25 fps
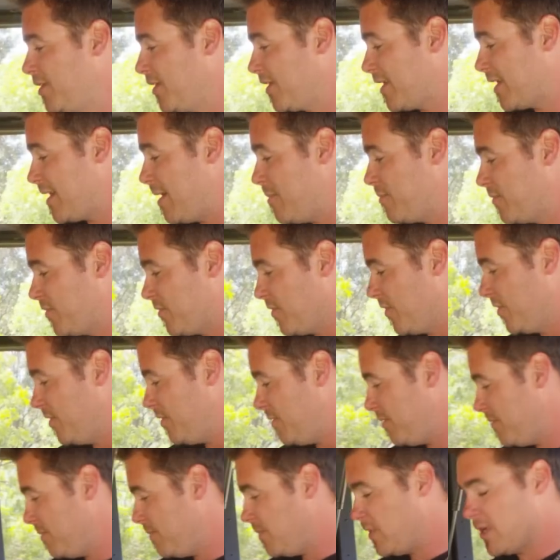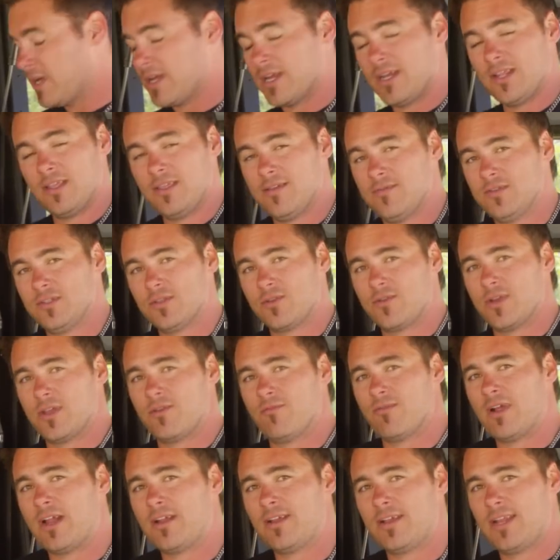come through, we're going to give you a quick
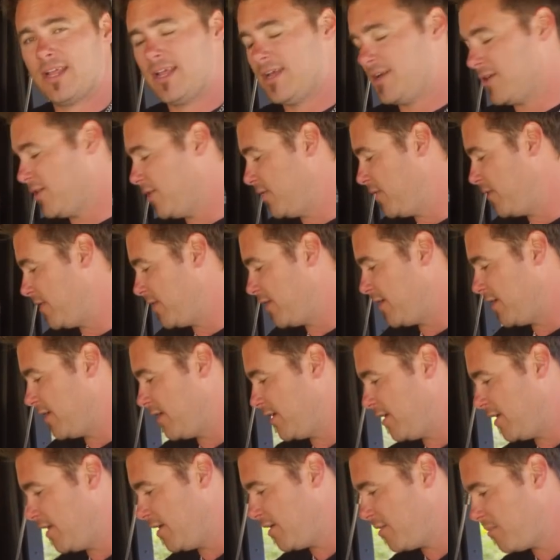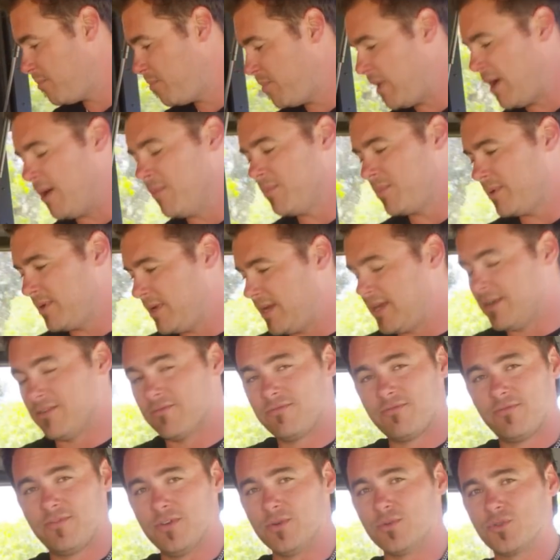rundown on the pump and
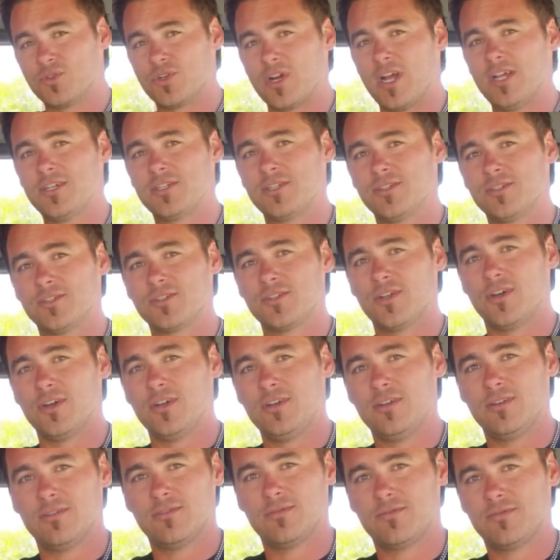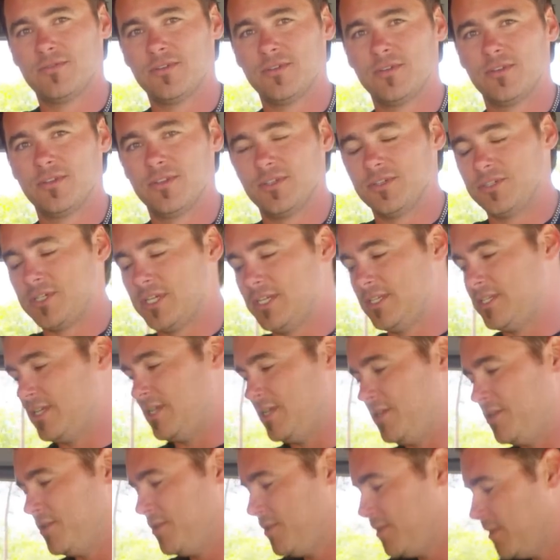filtration side for the
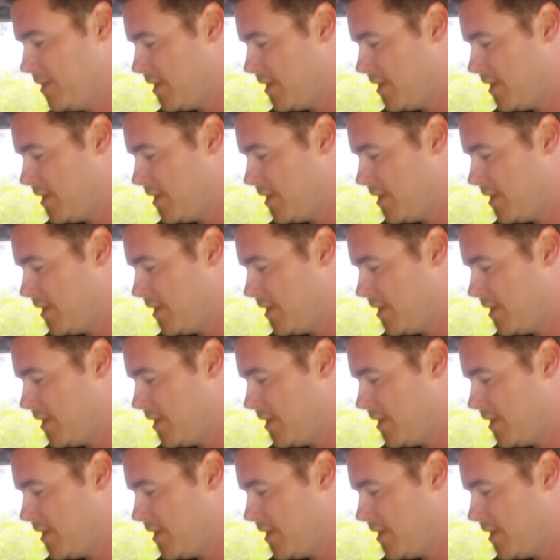GTU.